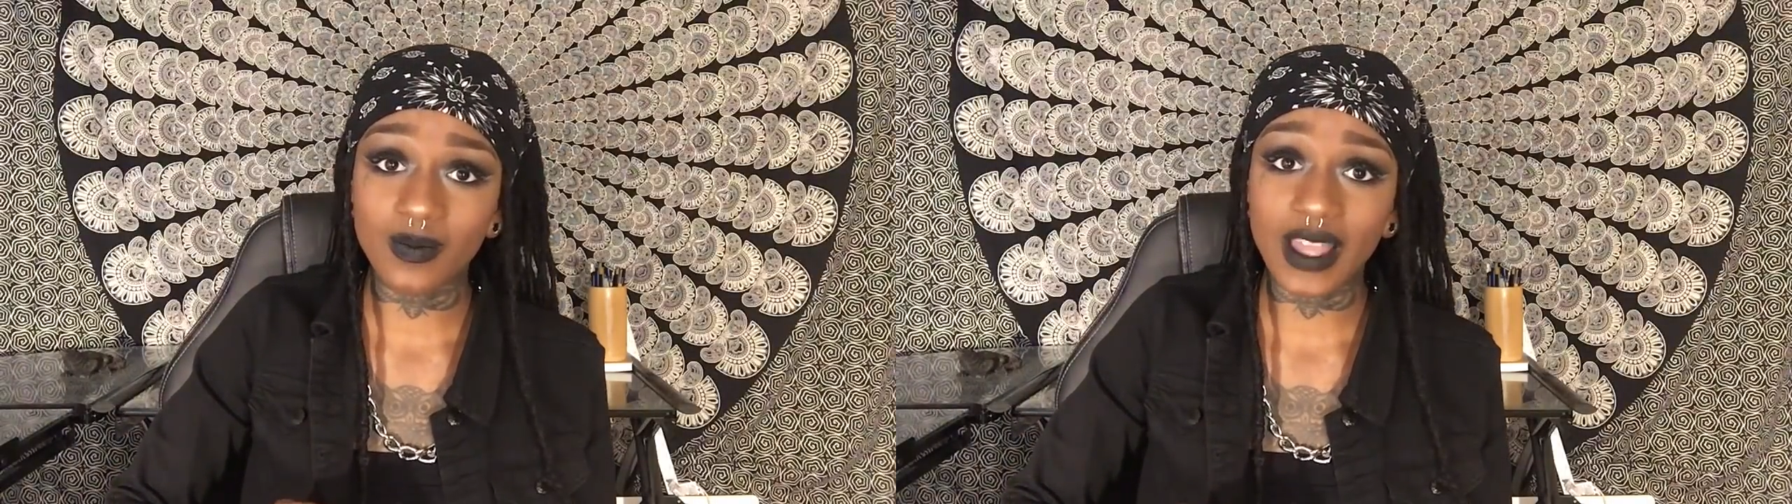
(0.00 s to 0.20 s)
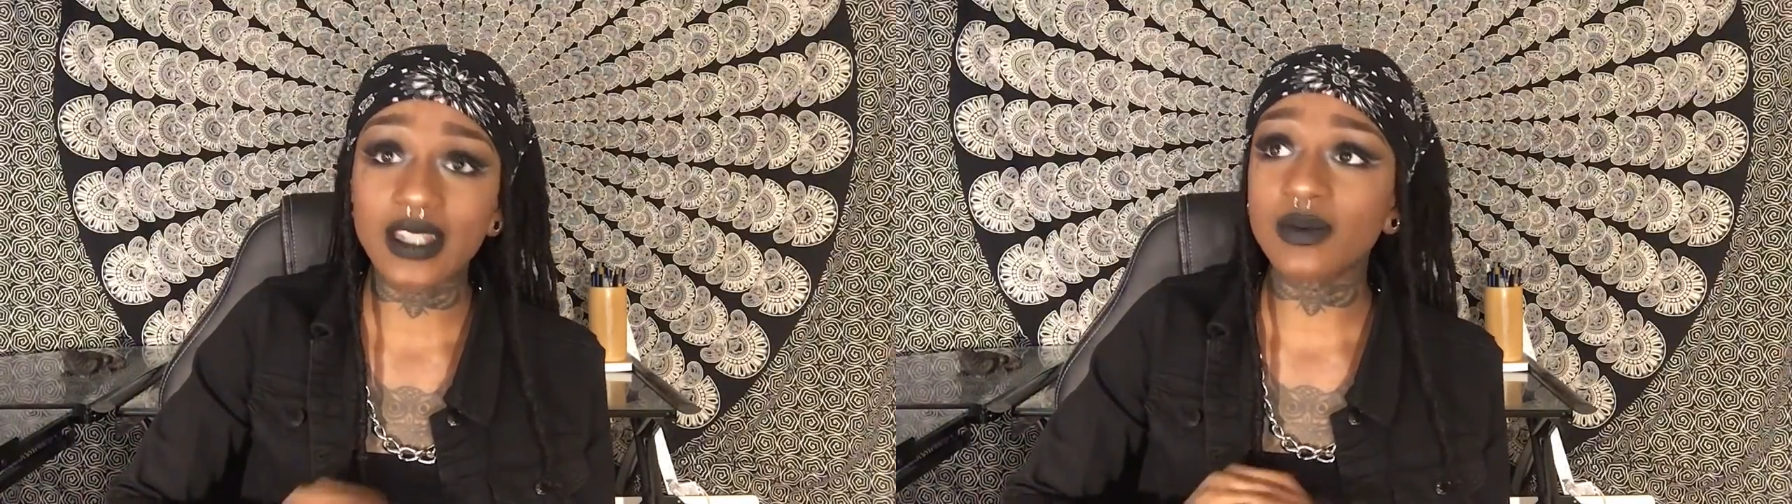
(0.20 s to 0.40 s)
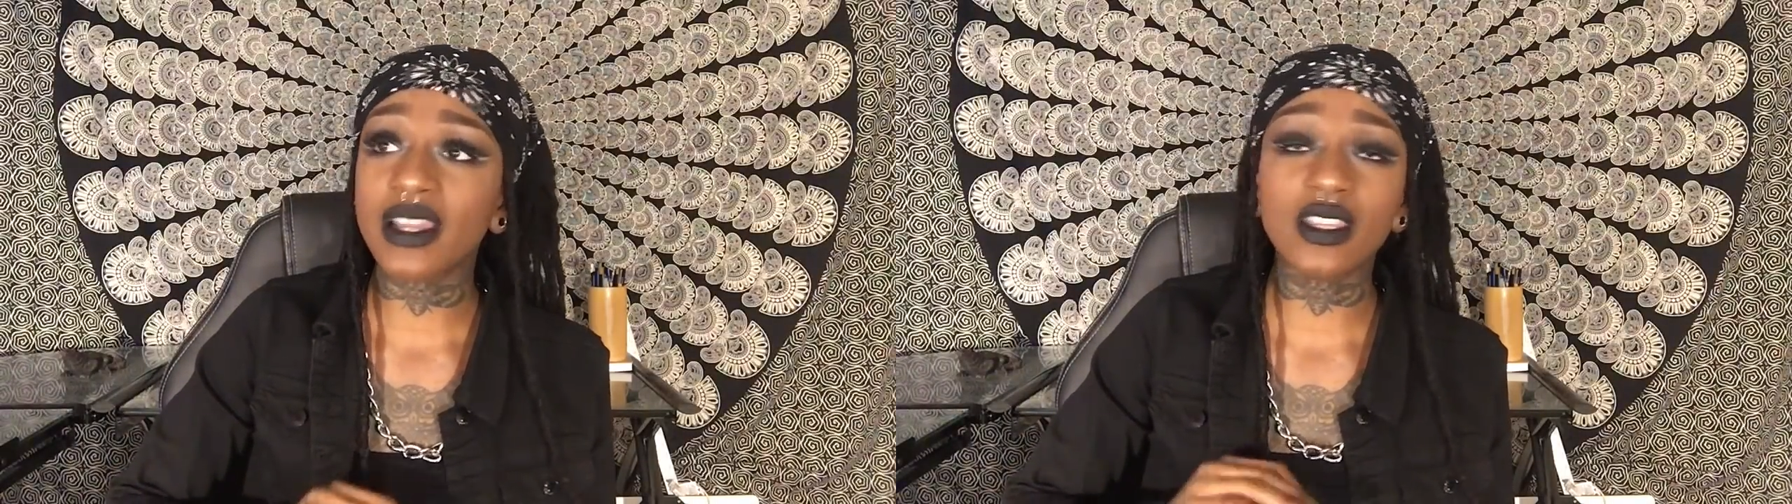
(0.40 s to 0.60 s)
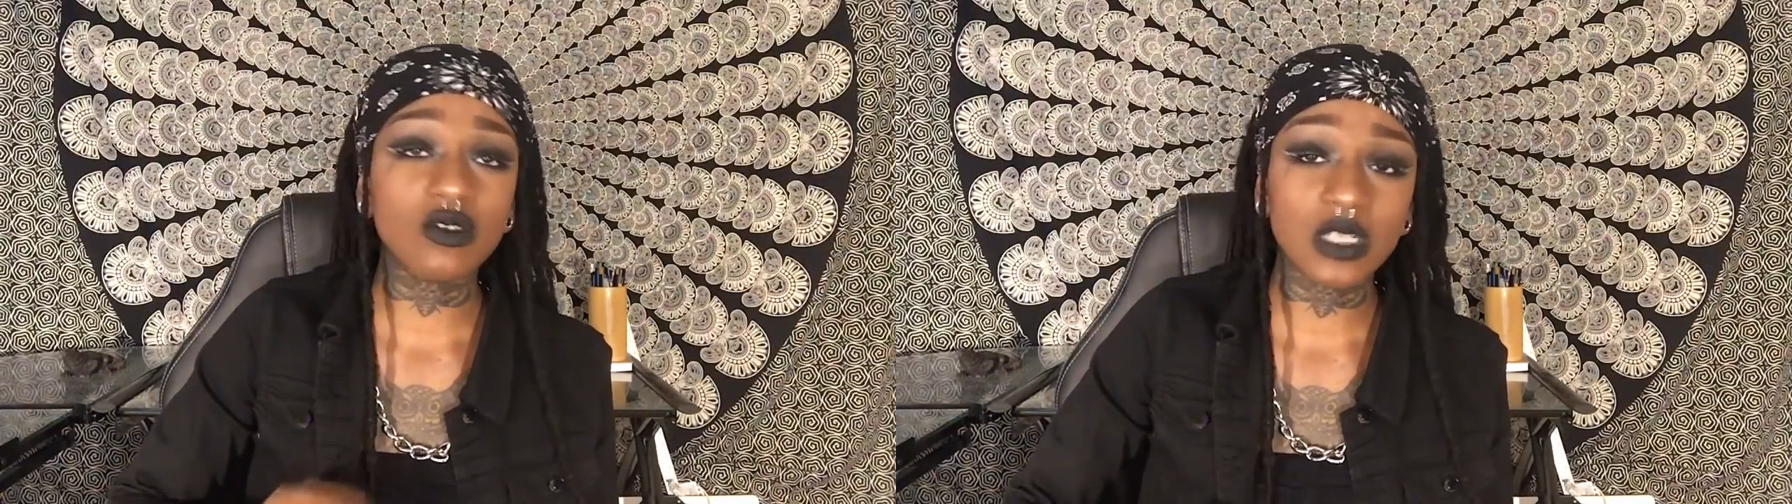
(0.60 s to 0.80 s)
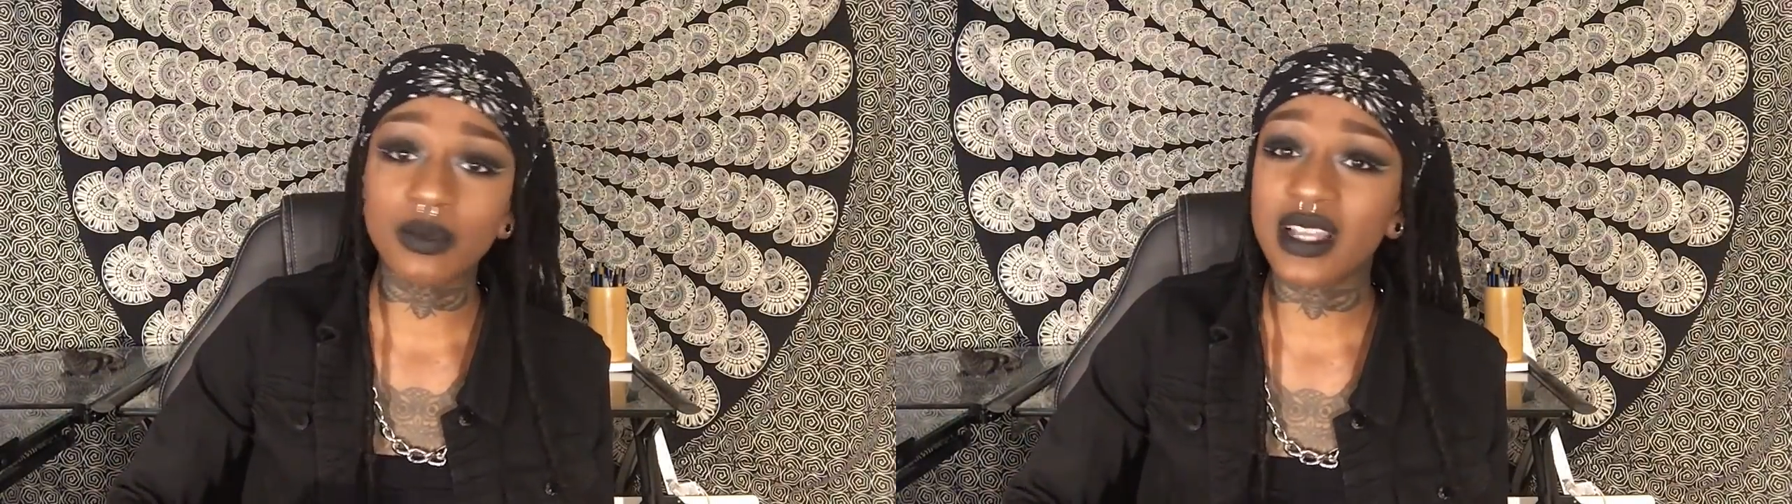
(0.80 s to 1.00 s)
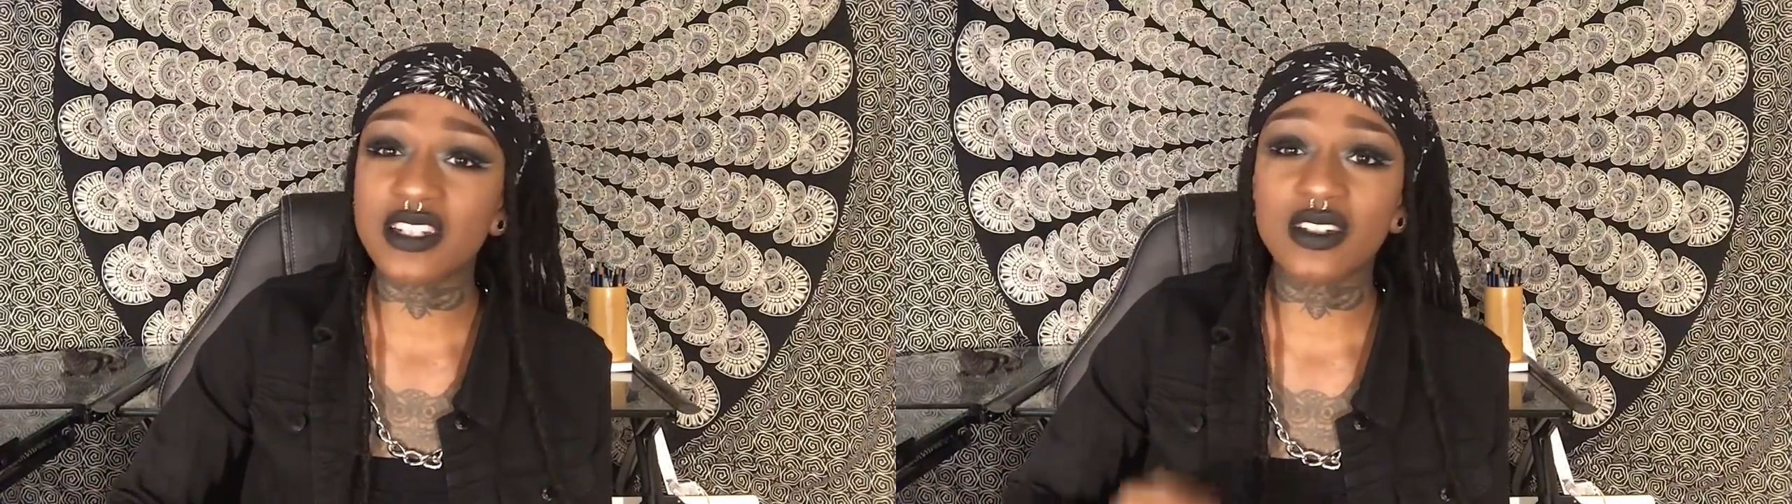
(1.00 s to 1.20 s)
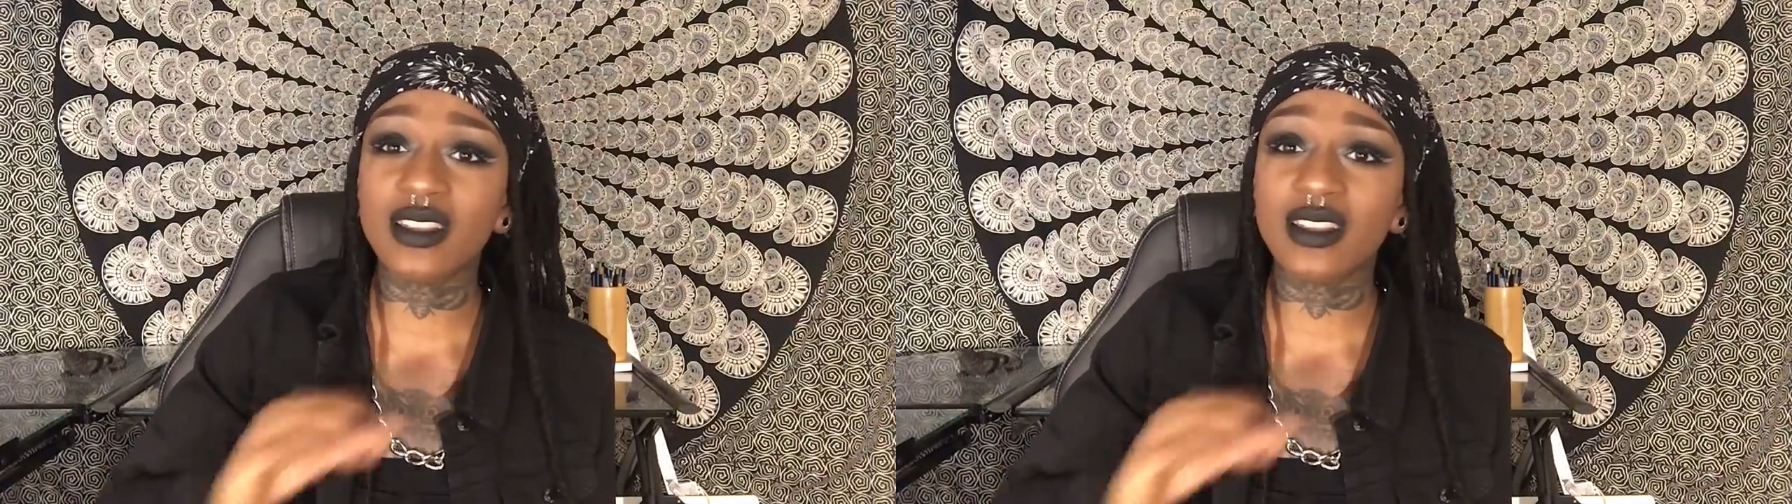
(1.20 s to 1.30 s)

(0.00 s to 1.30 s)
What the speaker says: That is my guilty pleasure.